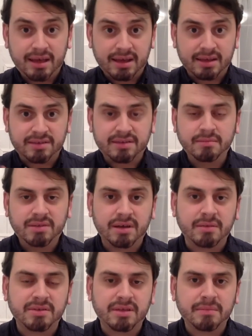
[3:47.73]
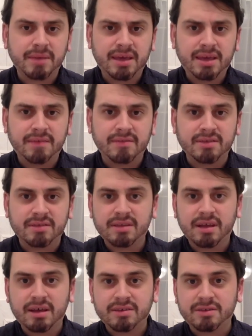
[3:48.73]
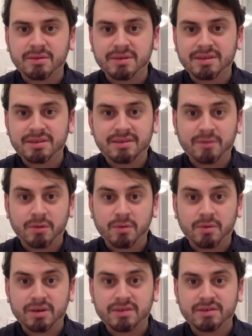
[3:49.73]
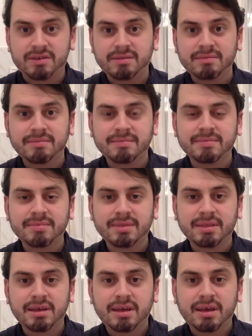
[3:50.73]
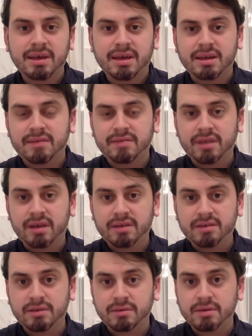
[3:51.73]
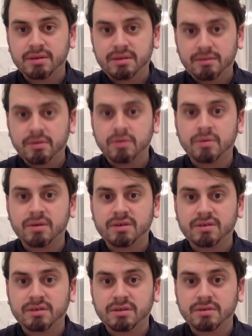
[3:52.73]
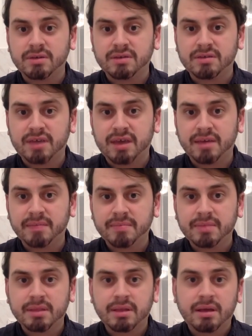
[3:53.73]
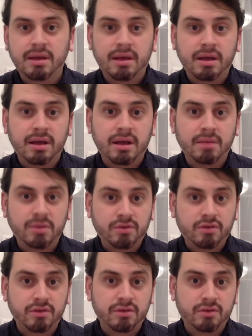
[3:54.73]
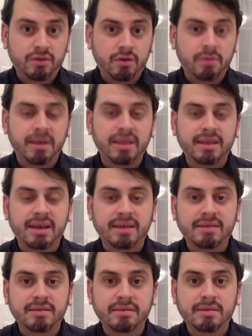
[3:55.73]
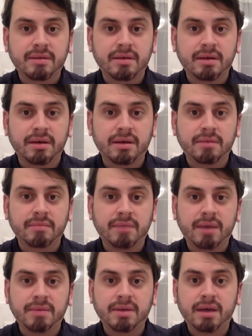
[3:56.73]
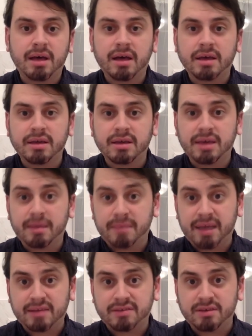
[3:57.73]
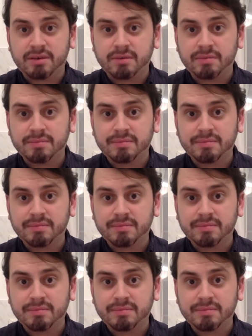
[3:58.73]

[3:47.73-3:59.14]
And sometimes they may even ask you a difficult question. And if they ask you a difficult question, you can say, I'm not so sure about that. Maybe I can get back to you.